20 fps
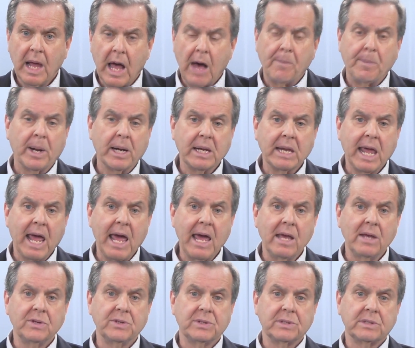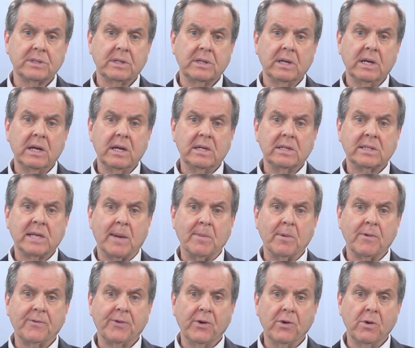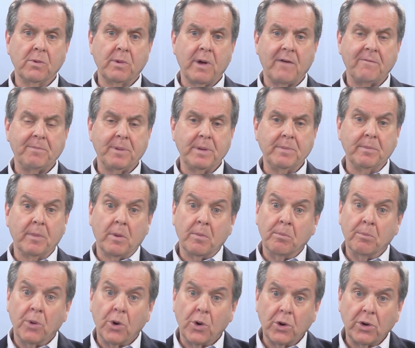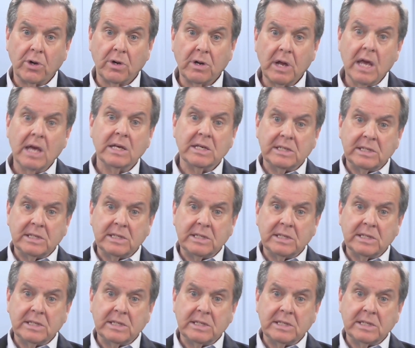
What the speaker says: How about gays, some of whom have been murdered